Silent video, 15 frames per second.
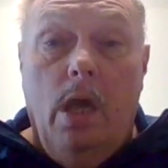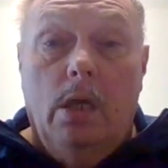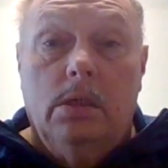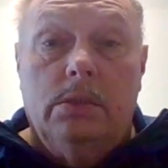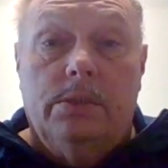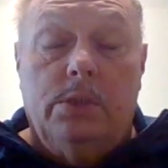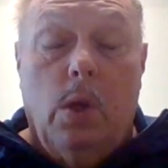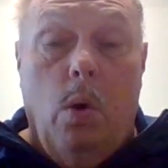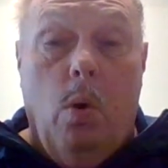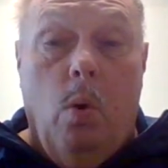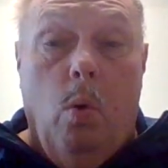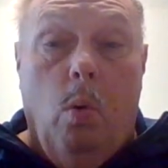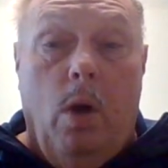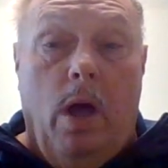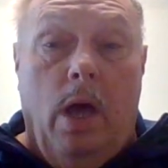
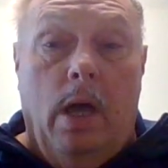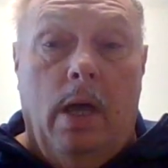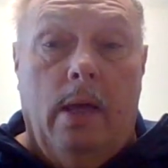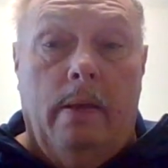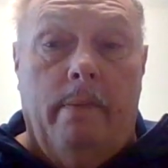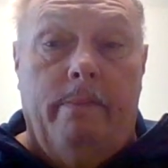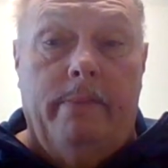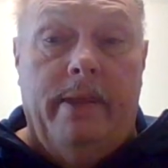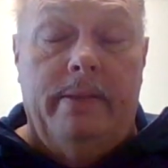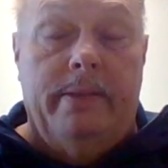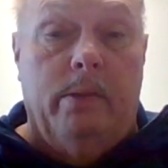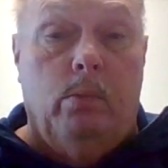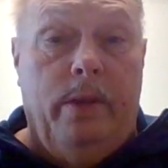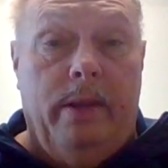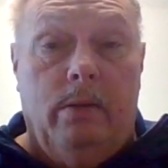so um, and
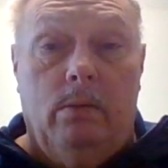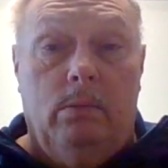then we